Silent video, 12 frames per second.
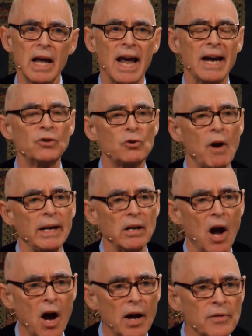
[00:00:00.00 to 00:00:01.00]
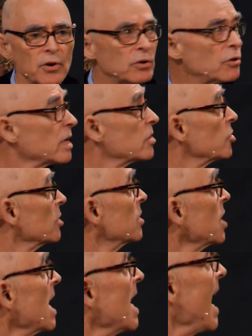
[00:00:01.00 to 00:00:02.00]
and train other Christians
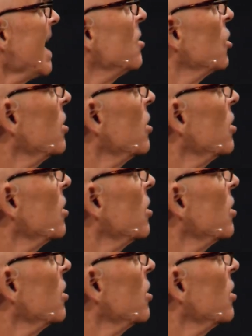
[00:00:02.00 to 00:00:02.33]
and to